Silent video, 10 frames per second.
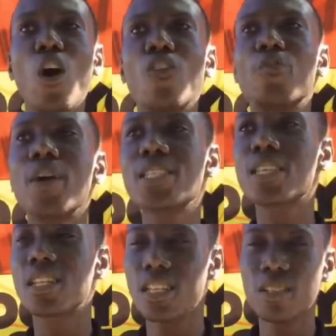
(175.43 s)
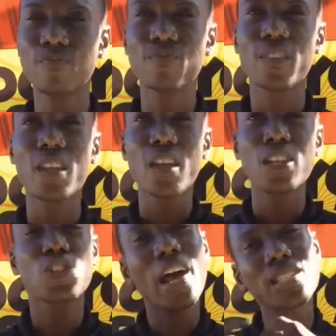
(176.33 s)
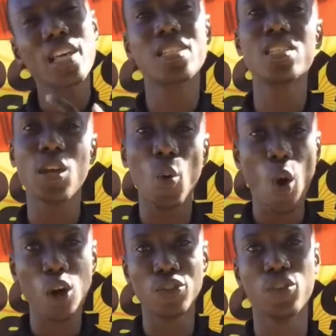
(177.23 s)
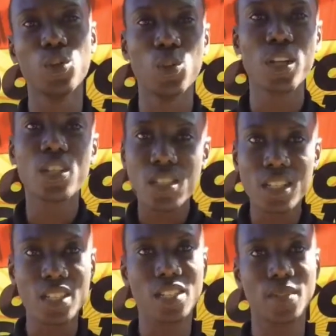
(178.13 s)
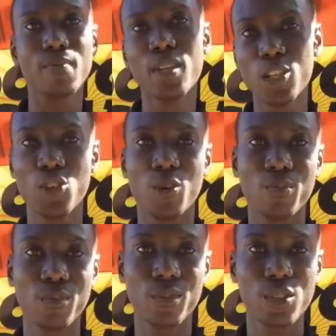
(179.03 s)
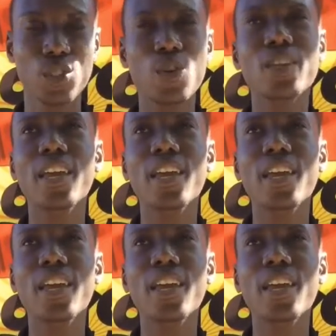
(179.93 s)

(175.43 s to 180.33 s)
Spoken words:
of basically translating their worldview into this medium. So